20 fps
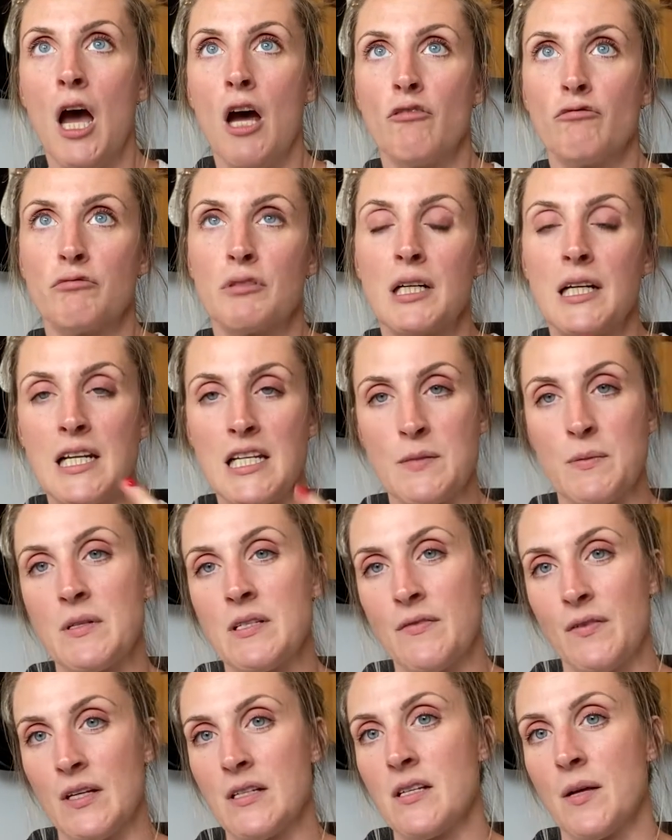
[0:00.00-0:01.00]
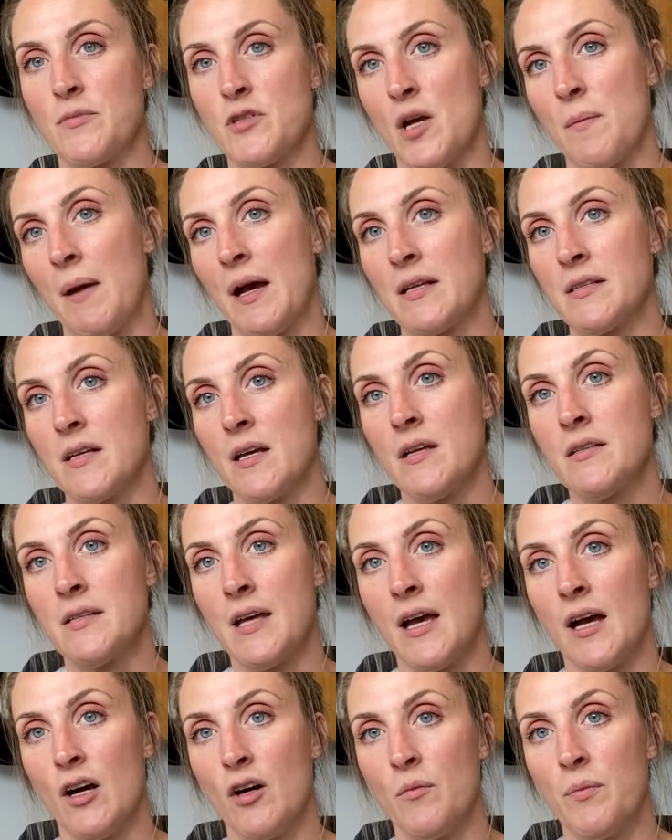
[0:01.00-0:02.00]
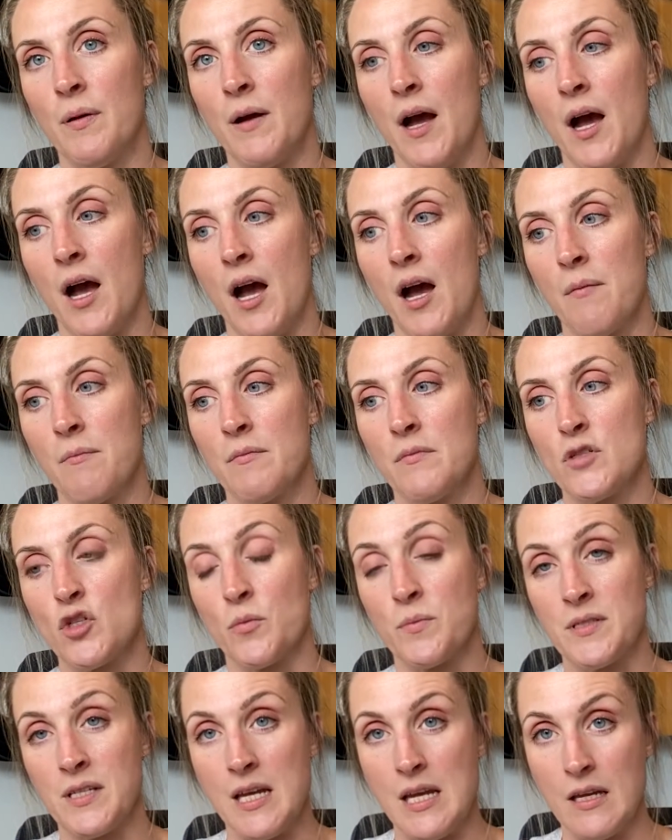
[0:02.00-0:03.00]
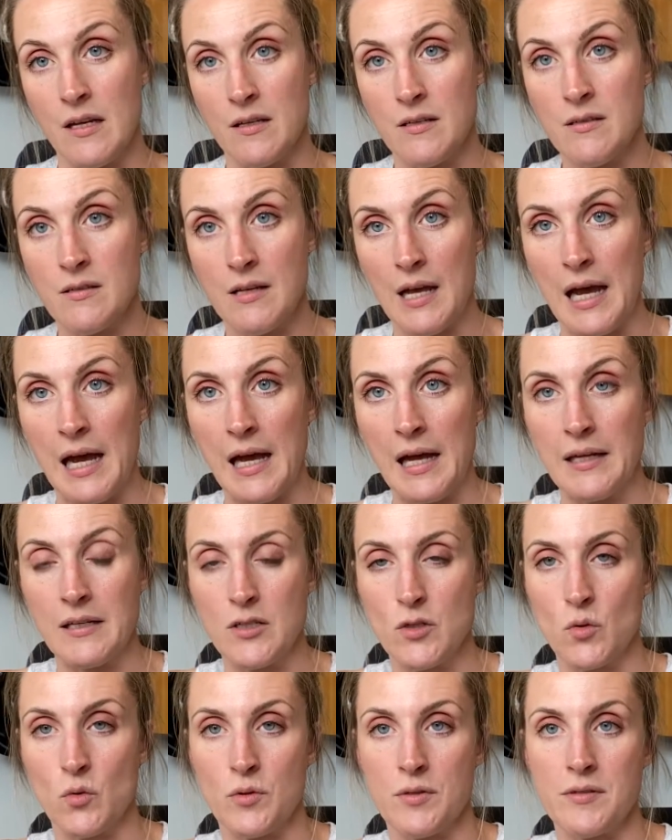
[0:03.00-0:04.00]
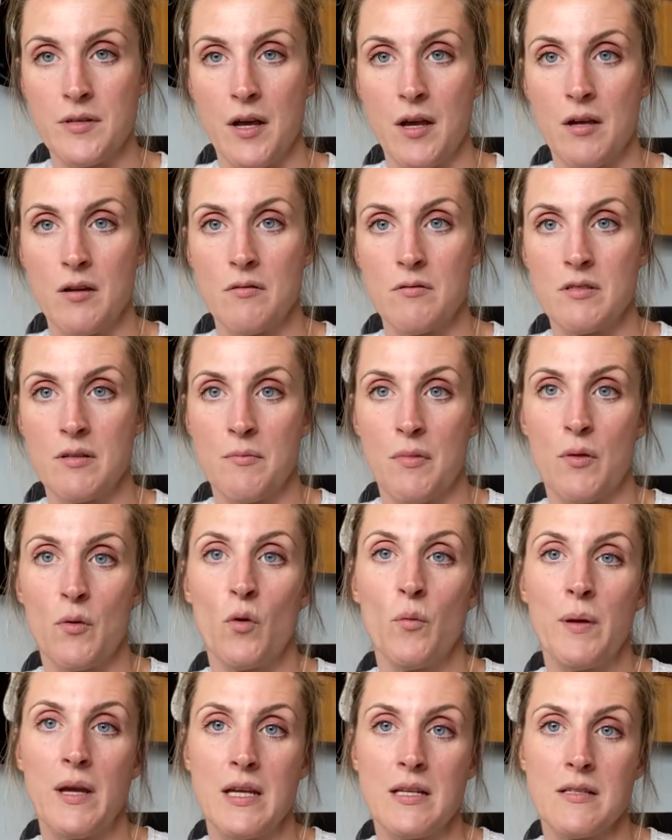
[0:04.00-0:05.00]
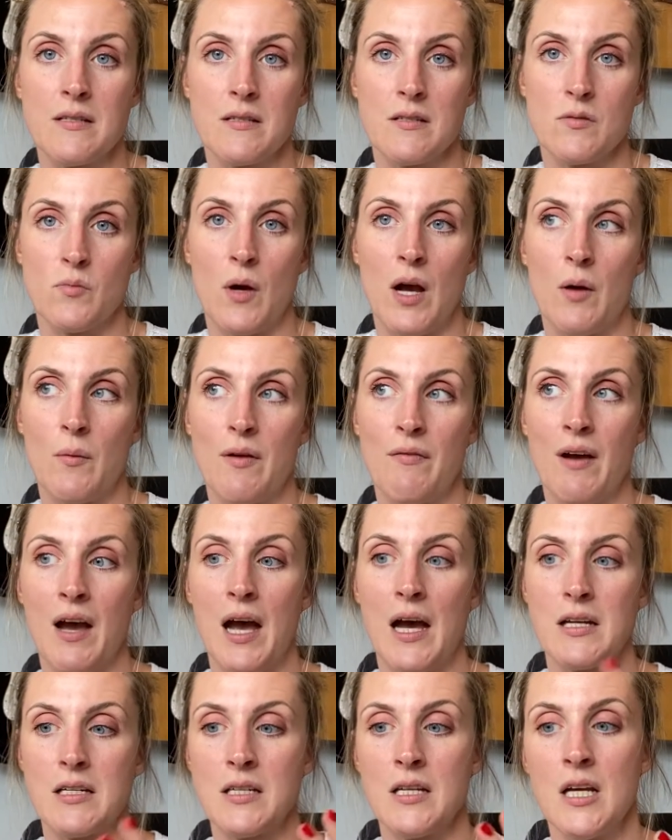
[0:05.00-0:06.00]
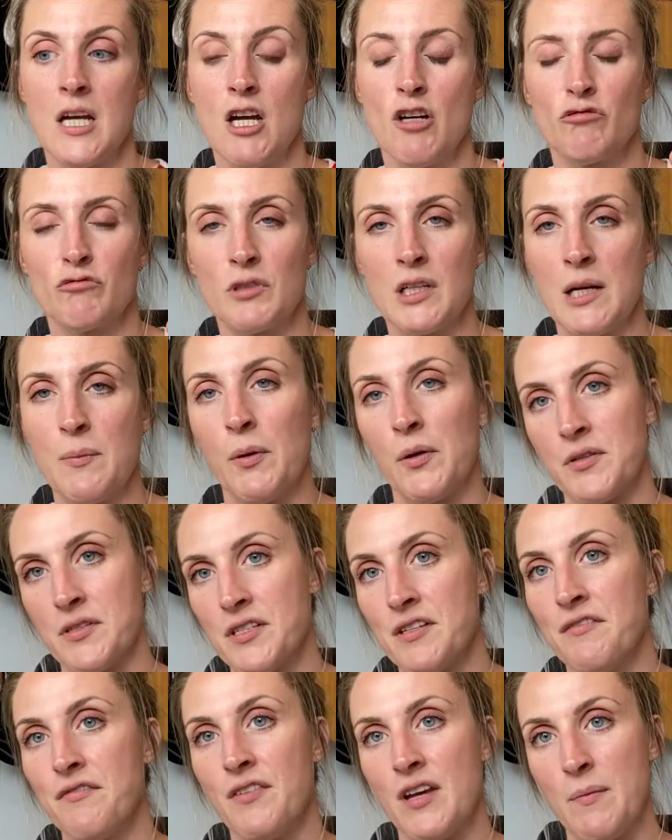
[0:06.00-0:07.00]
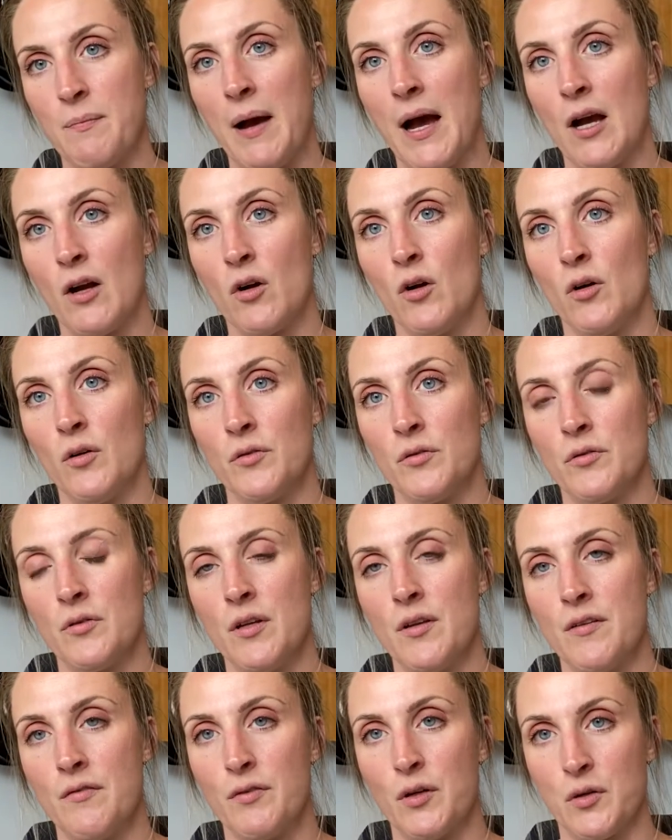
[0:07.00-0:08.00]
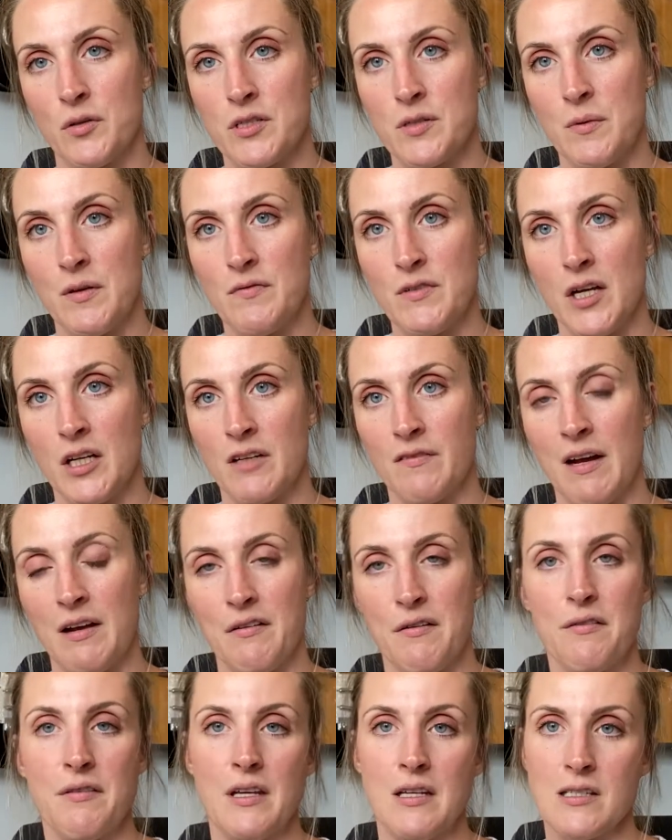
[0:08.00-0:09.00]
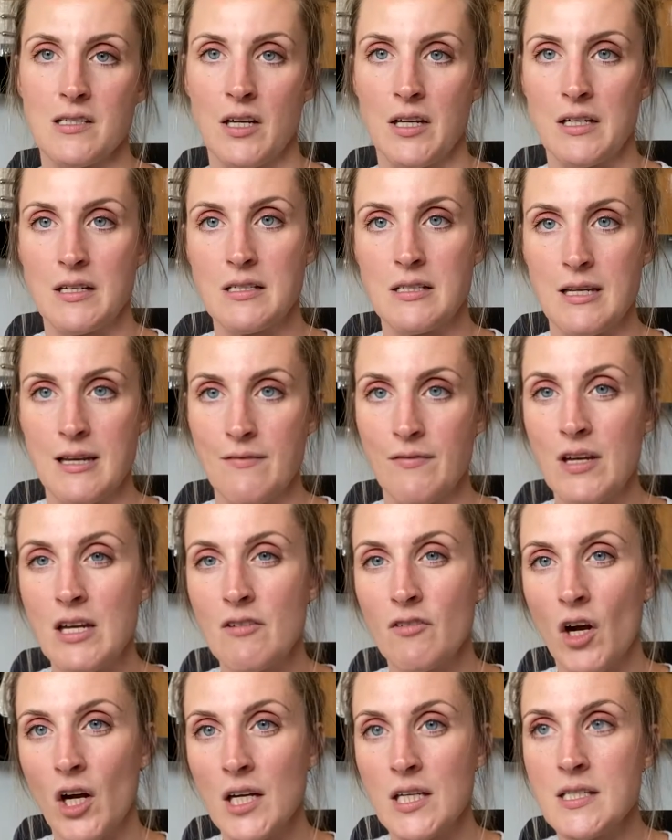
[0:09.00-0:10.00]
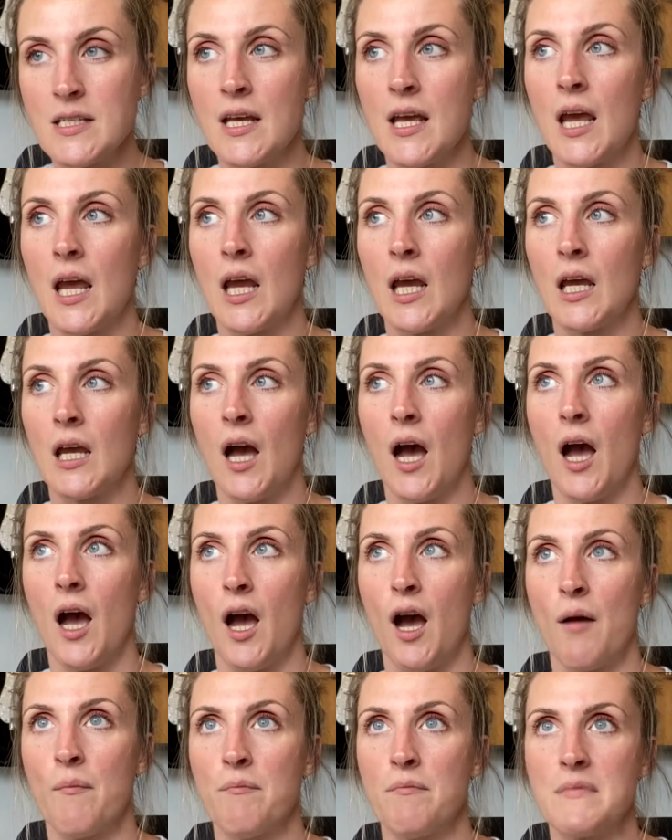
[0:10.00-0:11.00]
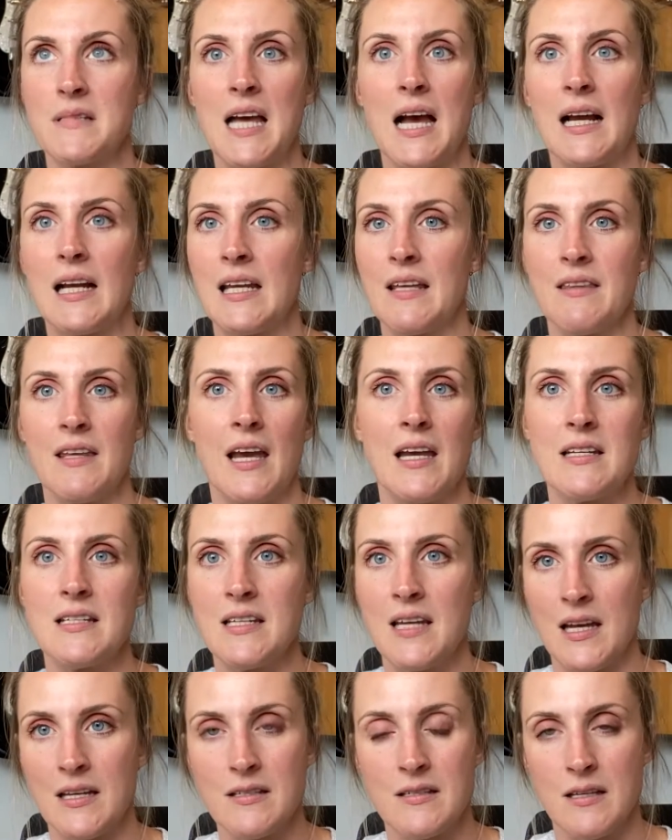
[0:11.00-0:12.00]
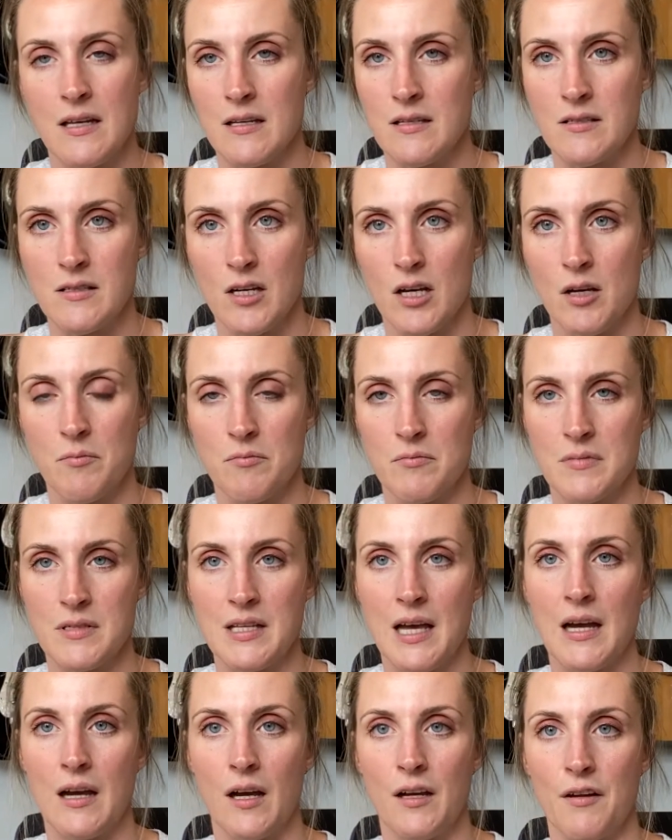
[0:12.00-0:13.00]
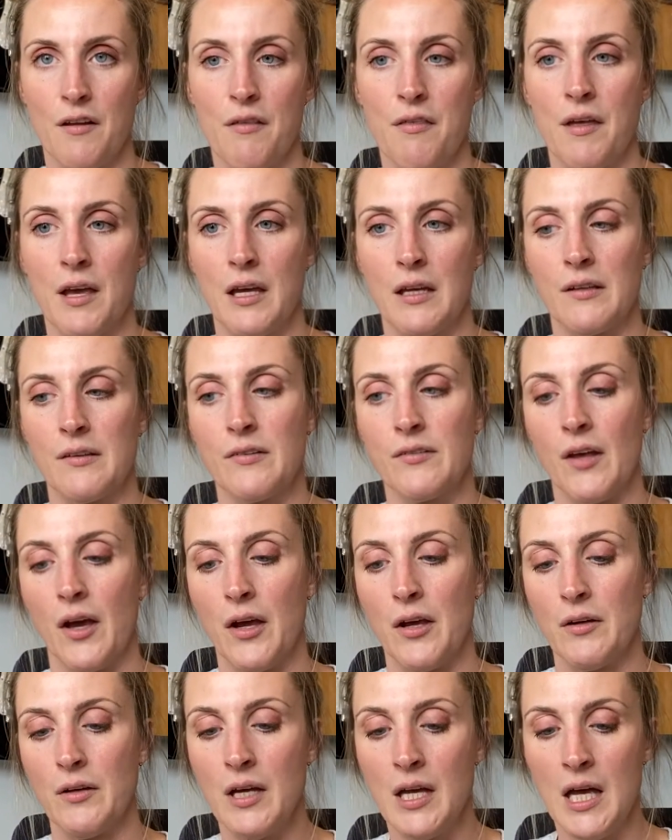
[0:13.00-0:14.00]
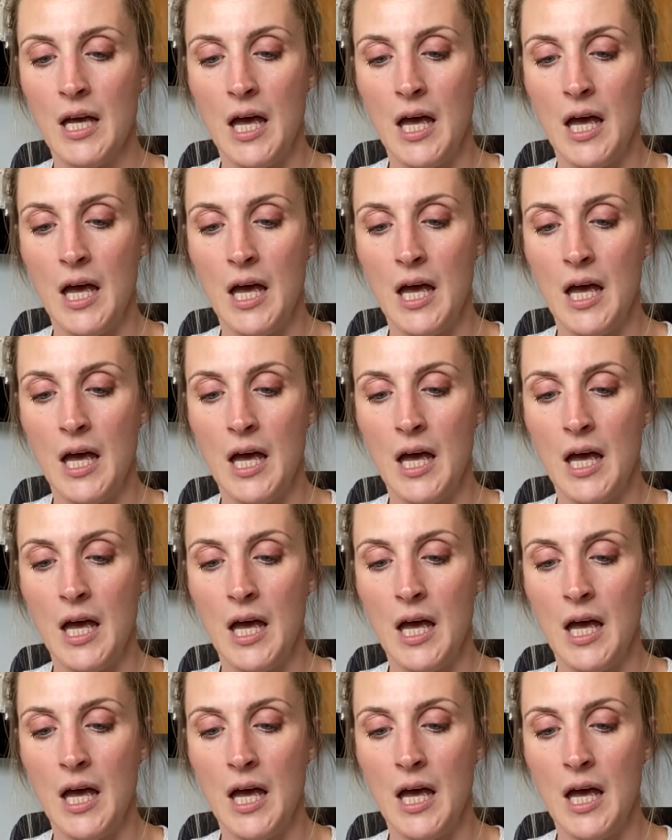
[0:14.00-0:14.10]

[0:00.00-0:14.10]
really specific subject matter to help job seekers, and also some thought pieces as well. We've had really positive feedback on the vlogs that we've done around things like CV writing, tackling the ATS systems, that kind of thing. So